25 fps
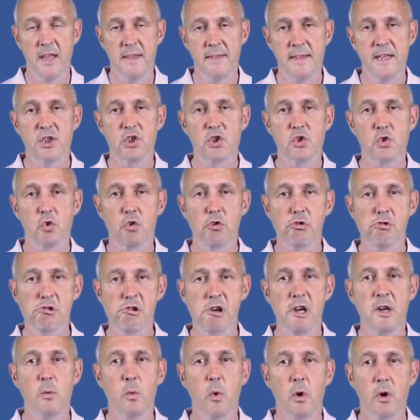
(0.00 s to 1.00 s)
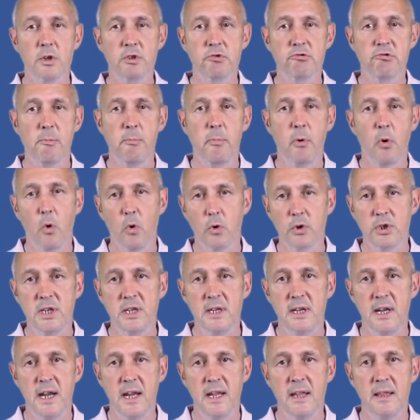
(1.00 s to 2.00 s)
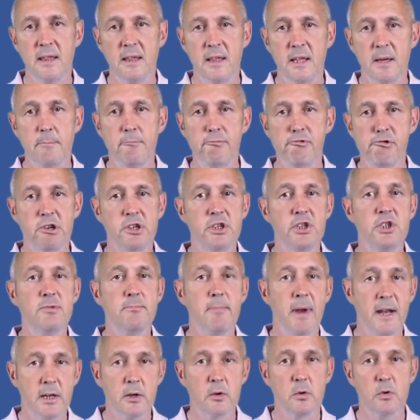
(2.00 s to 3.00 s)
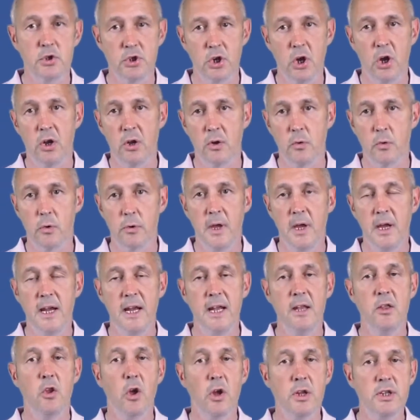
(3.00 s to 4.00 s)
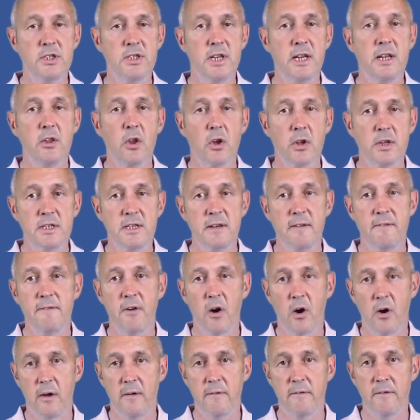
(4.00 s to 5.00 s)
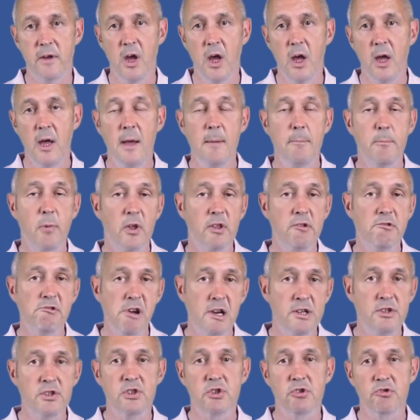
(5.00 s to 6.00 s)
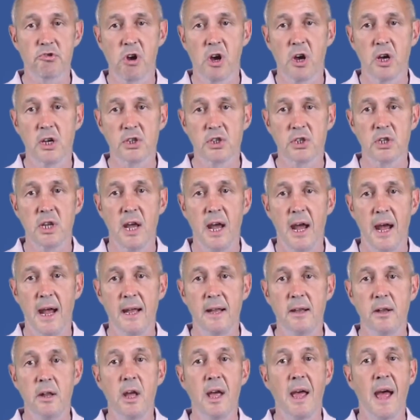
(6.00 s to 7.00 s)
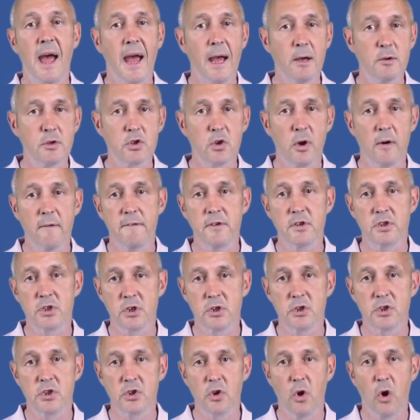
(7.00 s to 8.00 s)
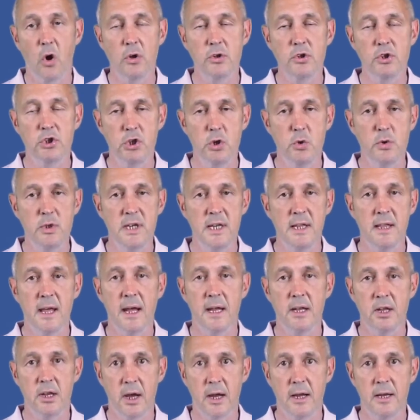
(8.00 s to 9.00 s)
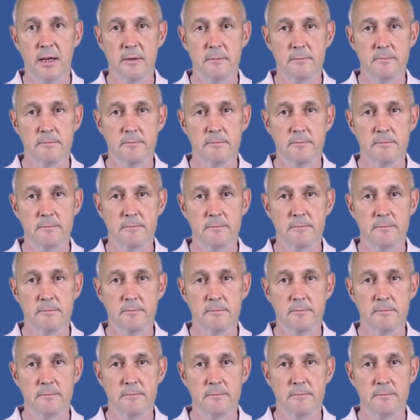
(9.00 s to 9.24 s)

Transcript: This story was reported in the British Medical Journal in 1995 by the registrars and house officers on duty that day.